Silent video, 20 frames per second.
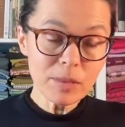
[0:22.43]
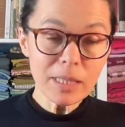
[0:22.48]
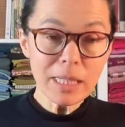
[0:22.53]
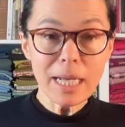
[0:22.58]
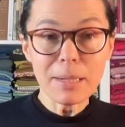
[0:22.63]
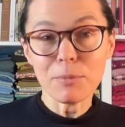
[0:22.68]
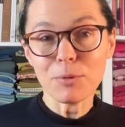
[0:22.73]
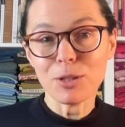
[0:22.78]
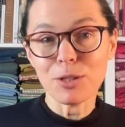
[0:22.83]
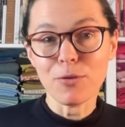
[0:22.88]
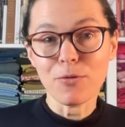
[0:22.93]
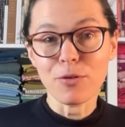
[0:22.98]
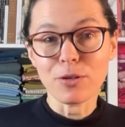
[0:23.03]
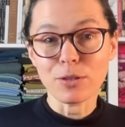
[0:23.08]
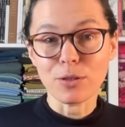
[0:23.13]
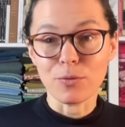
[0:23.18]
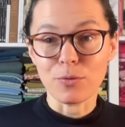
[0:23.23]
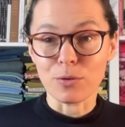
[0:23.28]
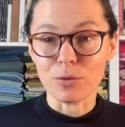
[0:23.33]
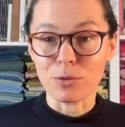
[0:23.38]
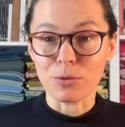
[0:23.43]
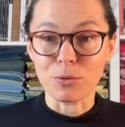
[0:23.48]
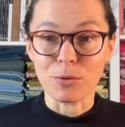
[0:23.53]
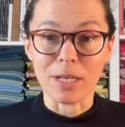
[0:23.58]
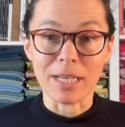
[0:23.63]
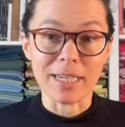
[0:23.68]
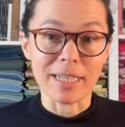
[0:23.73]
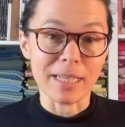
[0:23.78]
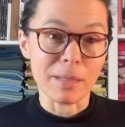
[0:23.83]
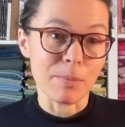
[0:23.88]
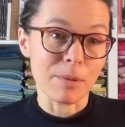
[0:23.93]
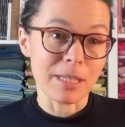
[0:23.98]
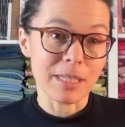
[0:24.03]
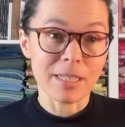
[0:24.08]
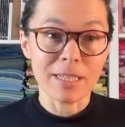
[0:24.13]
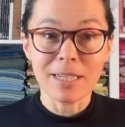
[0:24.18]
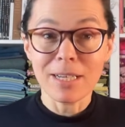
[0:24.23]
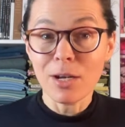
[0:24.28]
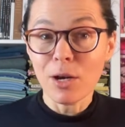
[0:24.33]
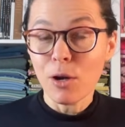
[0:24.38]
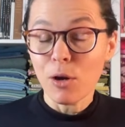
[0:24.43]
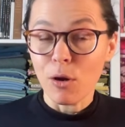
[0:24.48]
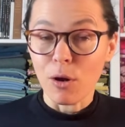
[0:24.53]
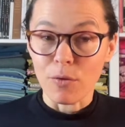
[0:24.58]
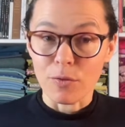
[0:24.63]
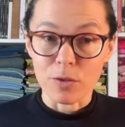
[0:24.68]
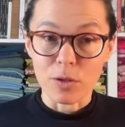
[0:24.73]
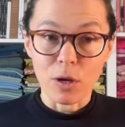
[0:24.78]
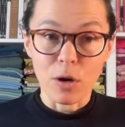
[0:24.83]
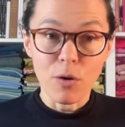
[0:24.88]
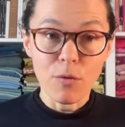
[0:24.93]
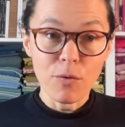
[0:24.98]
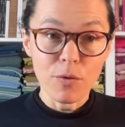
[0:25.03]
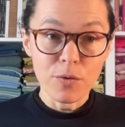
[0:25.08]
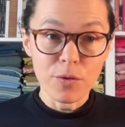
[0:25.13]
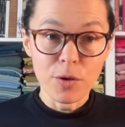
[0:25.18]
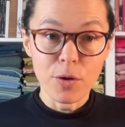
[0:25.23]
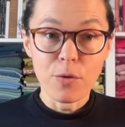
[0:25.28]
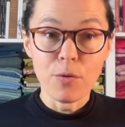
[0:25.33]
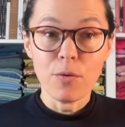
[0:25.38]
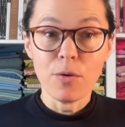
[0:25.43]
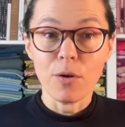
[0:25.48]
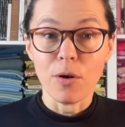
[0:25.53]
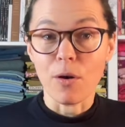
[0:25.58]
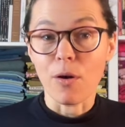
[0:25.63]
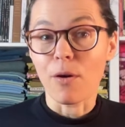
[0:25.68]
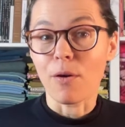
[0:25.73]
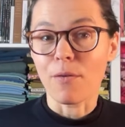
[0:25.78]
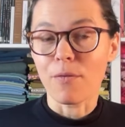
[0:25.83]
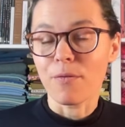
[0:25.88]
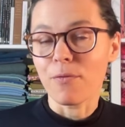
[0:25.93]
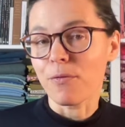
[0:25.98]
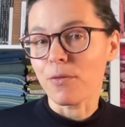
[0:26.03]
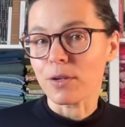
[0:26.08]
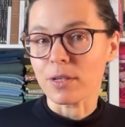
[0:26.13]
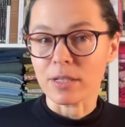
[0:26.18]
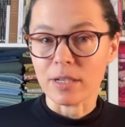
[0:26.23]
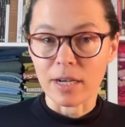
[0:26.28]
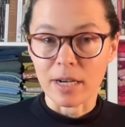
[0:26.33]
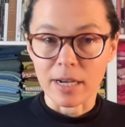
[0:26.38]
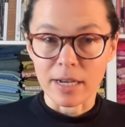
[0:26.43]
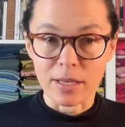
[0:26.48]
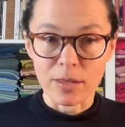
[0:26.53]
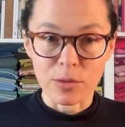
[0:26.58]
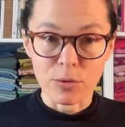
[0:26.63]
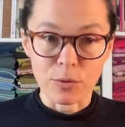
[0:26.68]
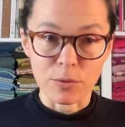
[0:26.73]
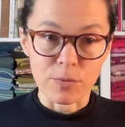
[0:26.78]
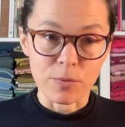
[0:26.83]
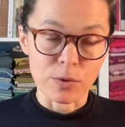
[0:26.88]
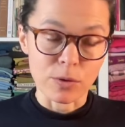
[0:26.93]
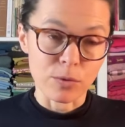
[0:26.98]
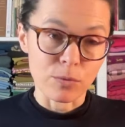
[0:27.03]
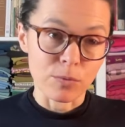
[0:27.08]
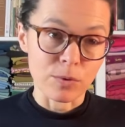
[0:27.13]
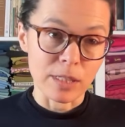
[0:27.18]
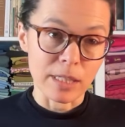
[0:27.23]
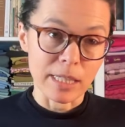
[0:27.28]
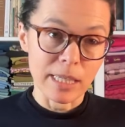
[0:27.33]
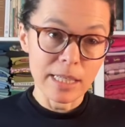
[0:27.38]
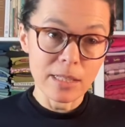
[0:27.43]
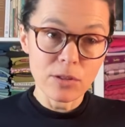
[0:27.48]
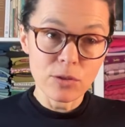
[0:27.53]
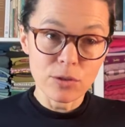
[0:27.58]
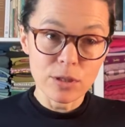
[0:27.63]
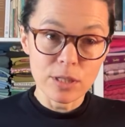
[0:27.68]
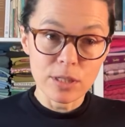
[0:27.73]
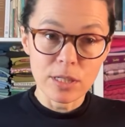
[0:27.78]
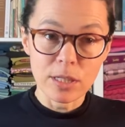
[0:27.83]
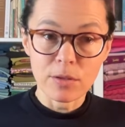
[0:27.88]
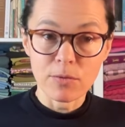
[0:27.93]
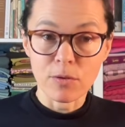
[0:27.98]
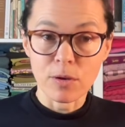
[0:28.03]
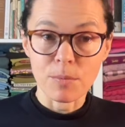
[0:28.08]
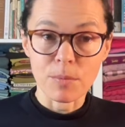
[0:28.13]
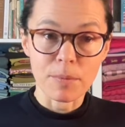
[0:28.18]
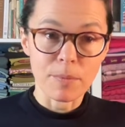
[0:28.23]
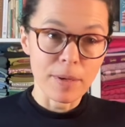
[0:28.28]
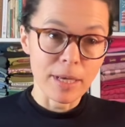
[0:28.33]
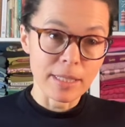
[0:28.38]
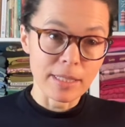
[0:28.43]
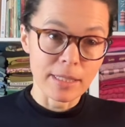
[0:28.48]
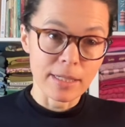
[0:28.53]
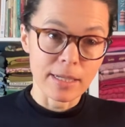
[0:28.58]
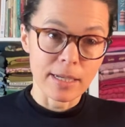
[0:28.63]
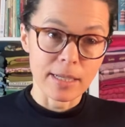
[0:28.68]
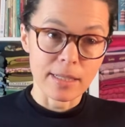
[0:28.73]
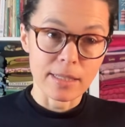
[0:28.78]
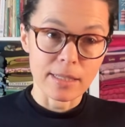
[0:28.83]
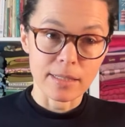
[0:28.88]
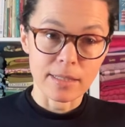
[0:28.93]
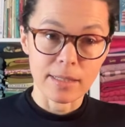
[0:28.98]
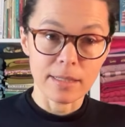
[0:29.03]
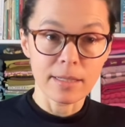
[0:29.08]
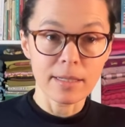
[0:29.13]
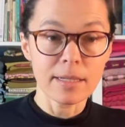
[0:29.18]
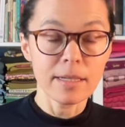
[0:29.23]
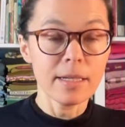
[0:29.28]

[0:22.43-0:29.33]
I'm going to first of all do like a little bit of an overview of what I thought was really interesting from a pattern cutting